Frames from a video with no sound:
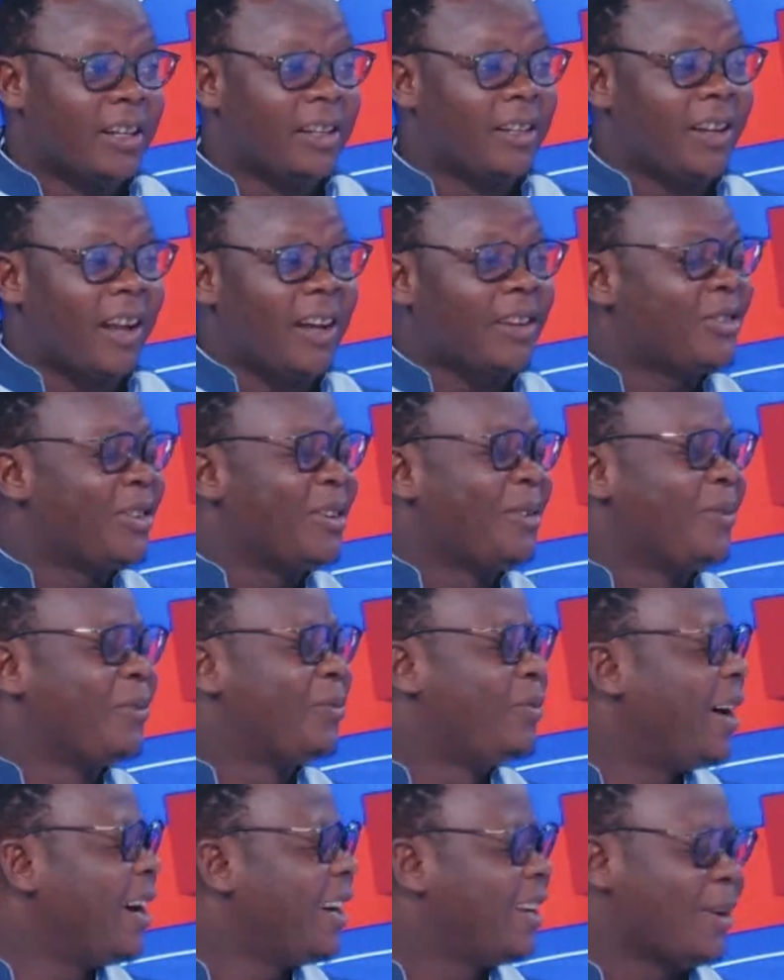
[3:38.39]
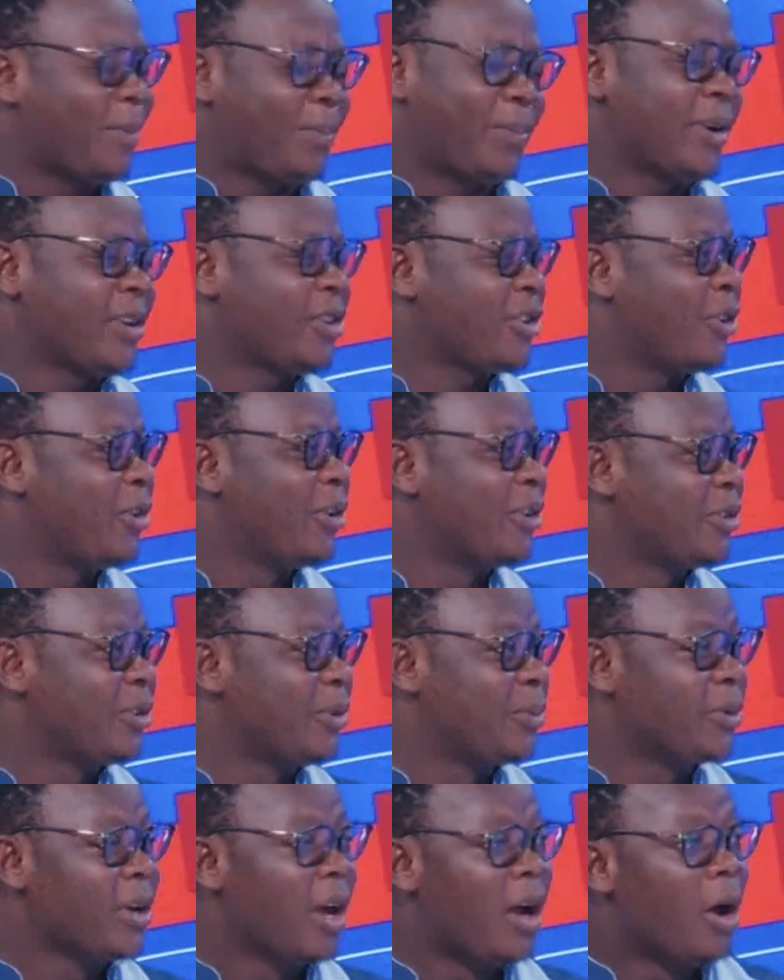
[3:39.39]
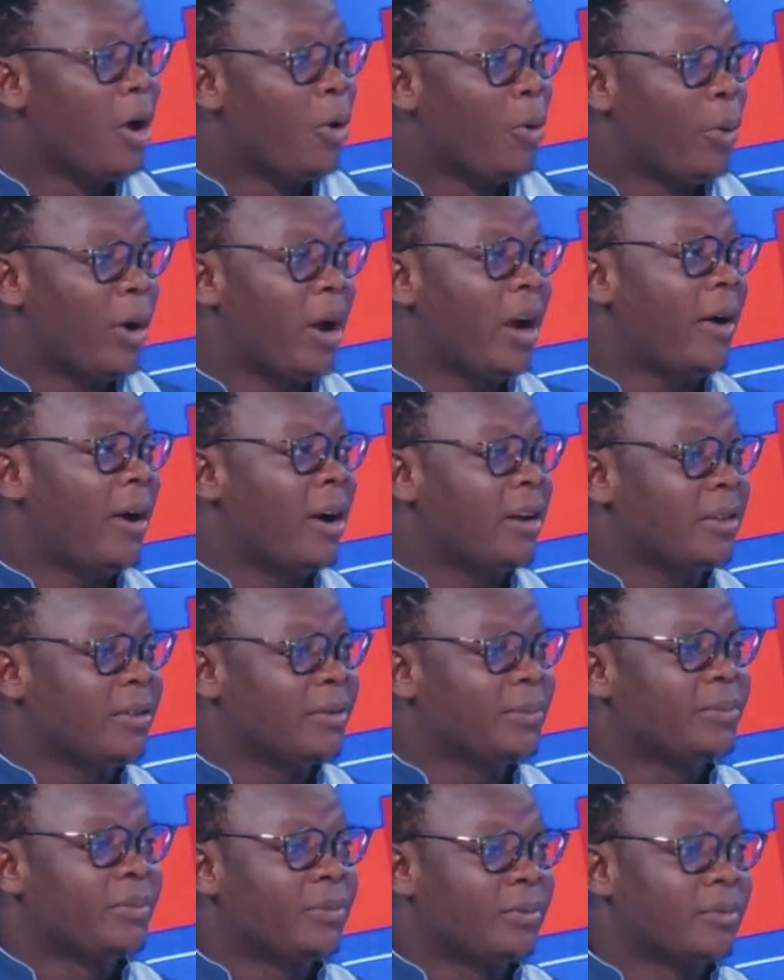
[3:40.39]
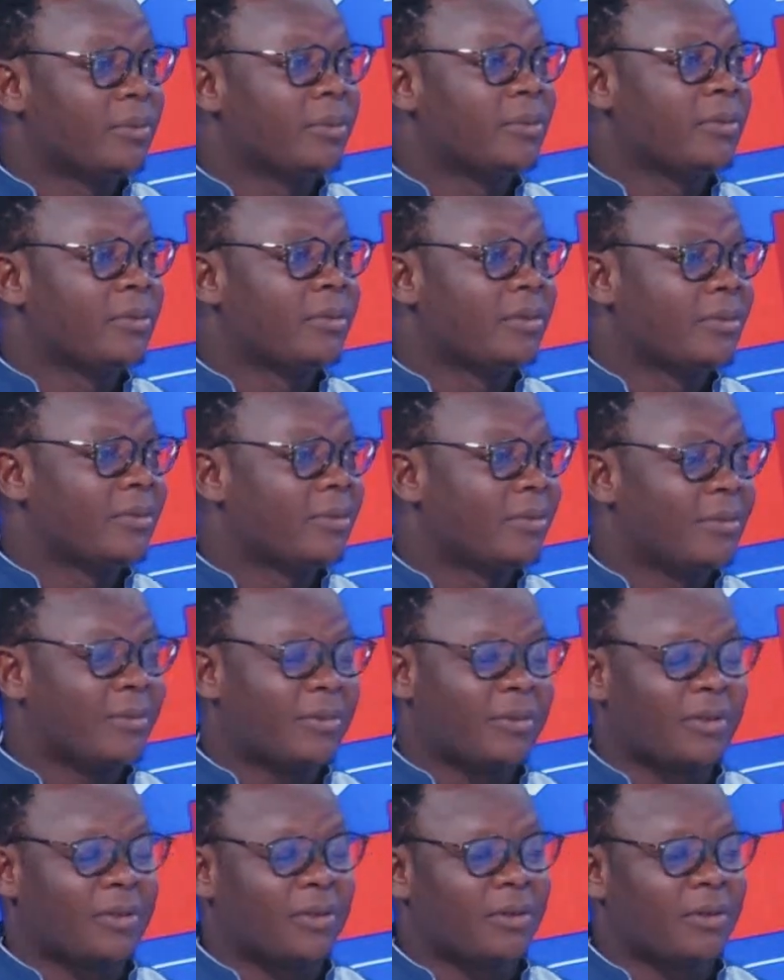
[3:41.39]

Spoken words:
He likes to invite pressure on teams. I think there was a scenario yesterday where